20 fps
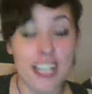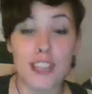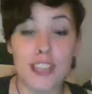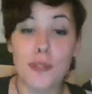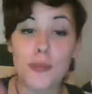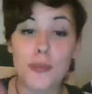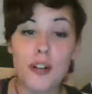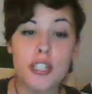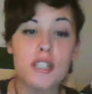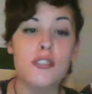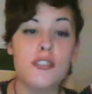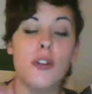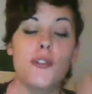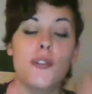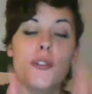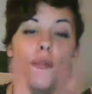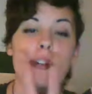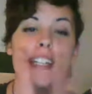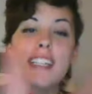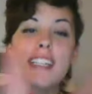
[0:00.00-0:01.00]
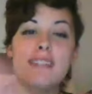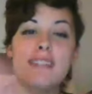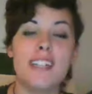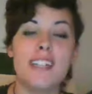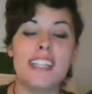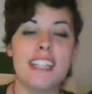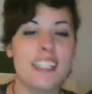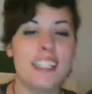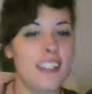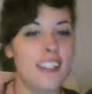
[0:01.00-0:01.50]
The worst though, the
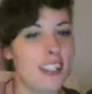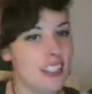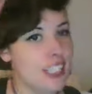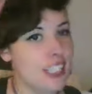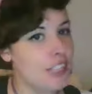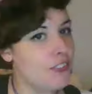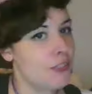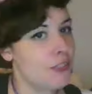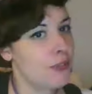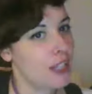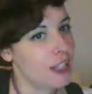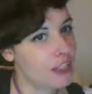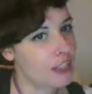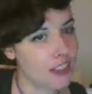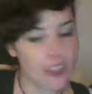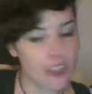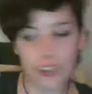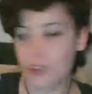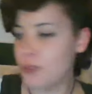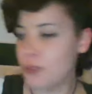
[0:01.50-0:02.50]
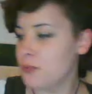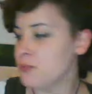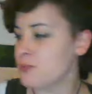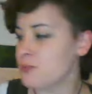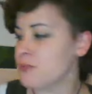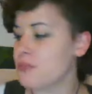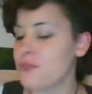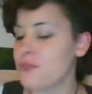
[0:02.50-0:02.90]
one thing I'll leave you with though,